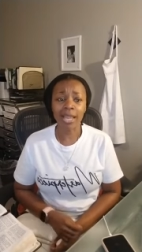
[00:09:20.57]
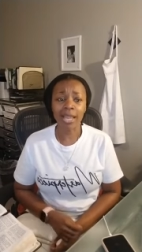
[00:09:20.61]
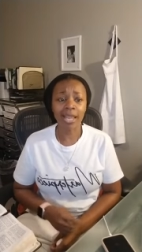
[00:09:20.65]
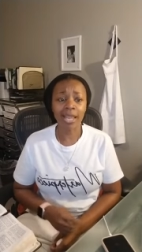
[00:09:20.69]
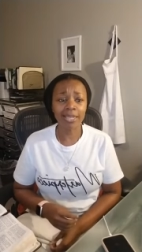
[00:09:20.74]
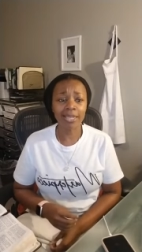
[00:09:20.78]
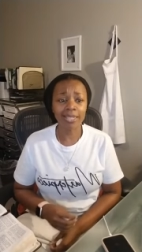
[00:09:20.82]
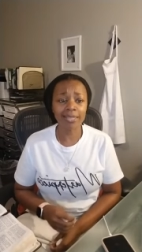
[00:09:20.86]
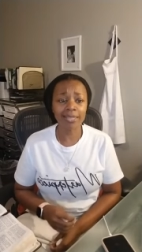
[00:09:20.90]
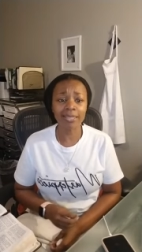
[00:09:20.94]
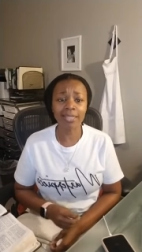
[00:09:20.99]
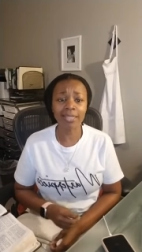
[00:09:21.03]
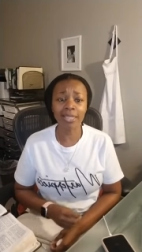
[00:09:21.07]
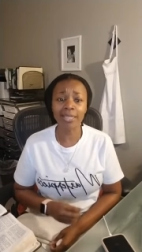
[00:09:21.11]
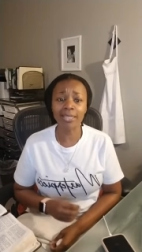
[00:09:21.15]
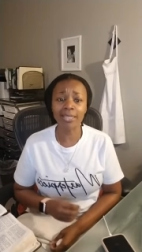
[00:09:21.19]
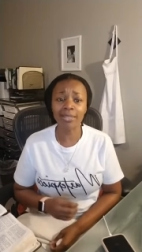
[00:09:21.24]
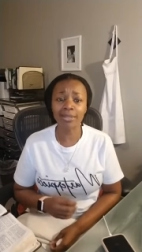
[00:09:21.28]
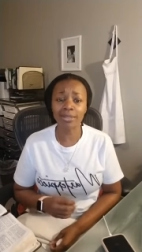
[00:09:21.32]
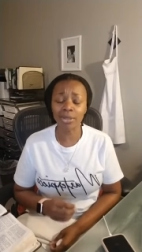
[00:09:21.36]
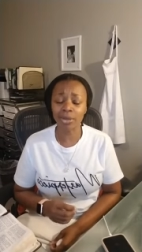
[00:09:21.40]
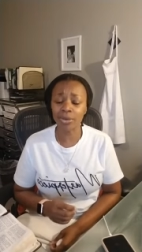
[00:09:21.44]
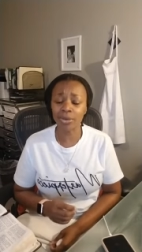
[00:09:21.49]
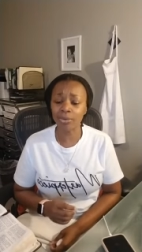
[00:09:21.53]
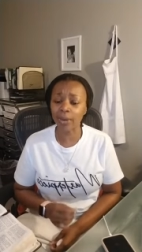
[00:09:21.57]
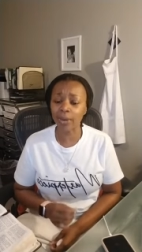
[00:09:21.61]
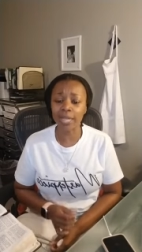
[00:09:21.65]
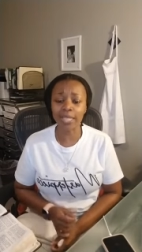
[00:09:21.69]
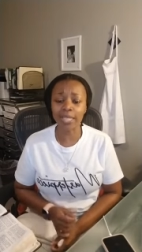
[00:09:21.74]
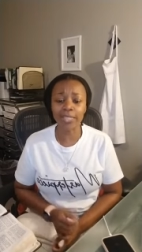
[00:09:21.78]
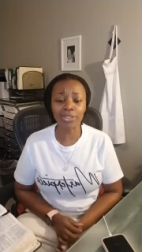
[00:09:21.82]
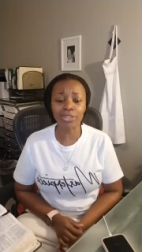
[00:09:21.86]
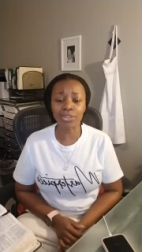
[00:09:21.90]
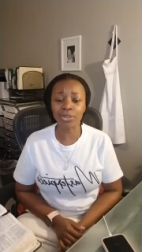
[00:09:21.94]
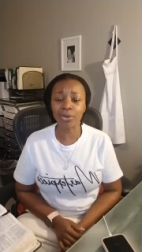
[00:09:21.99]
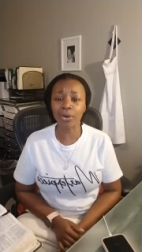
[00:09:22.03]
And it says, "Great
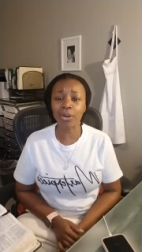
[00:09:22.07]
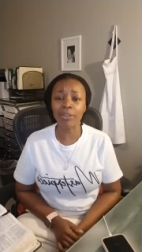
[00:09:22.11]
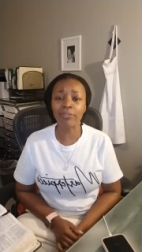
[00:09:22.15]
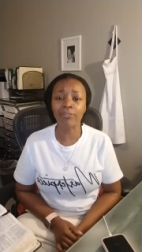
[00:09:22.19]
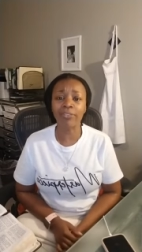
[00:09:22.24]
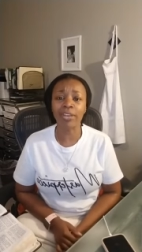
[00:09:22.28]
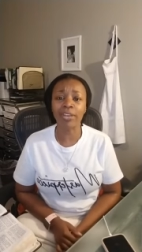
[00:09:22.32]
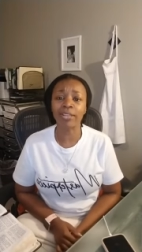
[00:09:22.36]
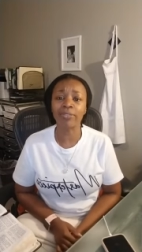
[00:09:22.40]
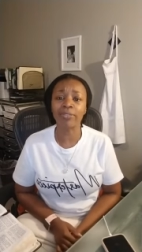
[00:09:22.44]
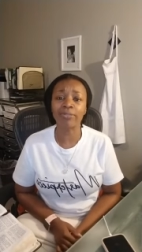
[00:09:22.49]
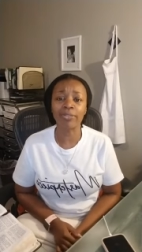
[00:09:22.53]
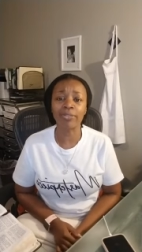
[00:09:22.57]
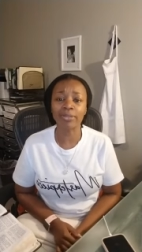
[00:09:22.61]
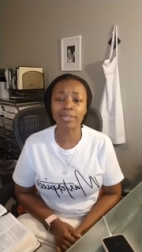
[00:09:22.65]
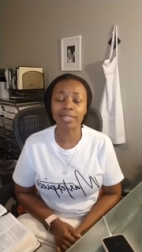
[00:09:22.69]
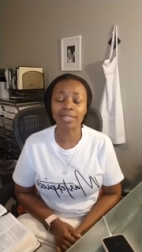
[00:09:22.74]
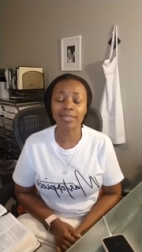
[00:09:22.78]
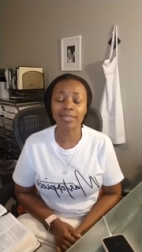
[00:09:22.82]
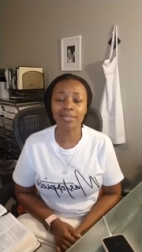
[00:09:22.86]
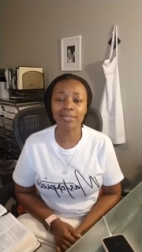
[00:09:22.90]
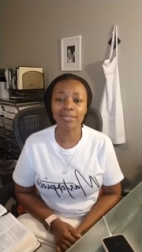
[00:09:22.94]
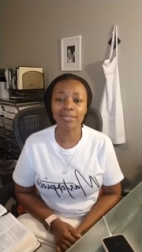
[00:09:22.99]
is your faithfulness."